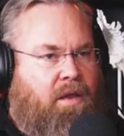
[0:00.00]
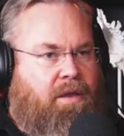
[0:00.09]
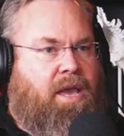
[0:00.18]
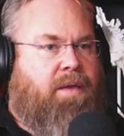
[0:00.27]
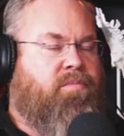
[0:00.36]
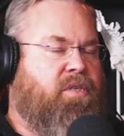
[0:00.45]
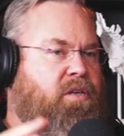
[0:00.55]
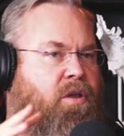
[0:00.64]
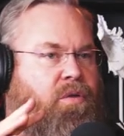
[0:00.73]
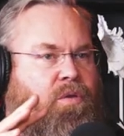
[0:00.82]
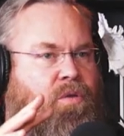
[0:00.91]
Okay.
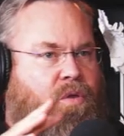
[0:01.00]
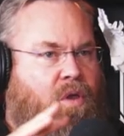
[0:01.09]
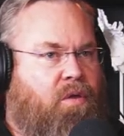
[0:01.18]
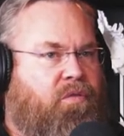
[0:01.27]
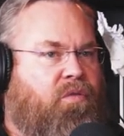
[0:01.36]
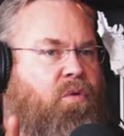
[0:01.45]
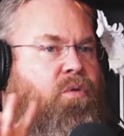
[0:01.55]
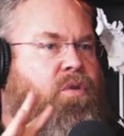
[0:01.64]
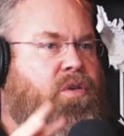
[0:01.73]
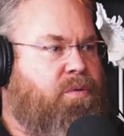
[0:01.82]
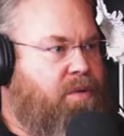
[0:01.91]
So you're going through.
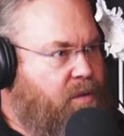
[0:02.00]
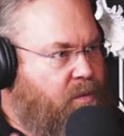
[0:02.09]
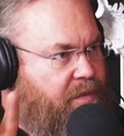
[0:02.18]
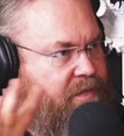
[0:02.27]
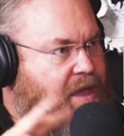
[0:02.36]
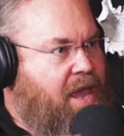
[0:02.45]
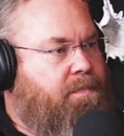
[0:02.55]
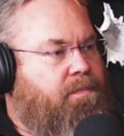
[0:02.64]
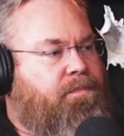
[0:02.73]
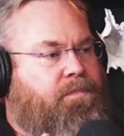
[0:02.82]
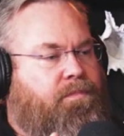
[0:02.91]
You're doing all of
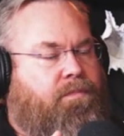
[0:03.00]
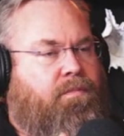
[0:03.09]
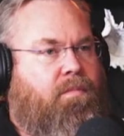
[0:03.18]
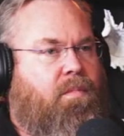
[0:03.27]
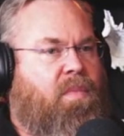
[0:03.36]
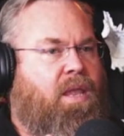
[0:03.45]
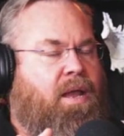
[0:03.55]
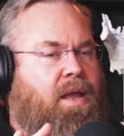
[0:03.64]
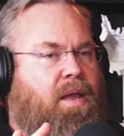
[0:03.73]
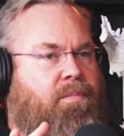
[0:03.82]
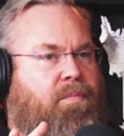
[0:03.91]
that. Yeah.
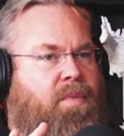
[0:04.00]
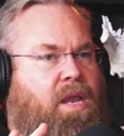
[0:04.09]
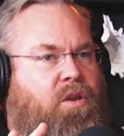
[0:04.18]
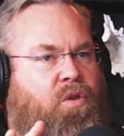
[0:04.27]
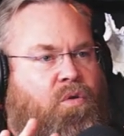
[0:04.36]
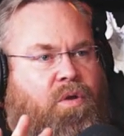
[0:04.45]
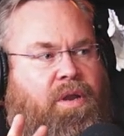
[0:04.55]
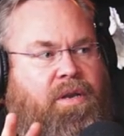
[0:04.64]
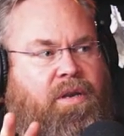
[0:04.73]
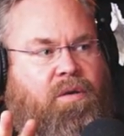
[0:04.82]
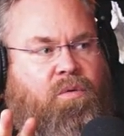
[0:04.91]
Um, and
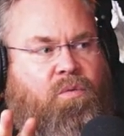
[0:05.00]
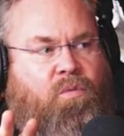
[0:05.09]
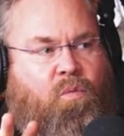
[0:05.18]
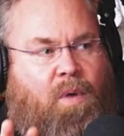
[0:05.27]
you're in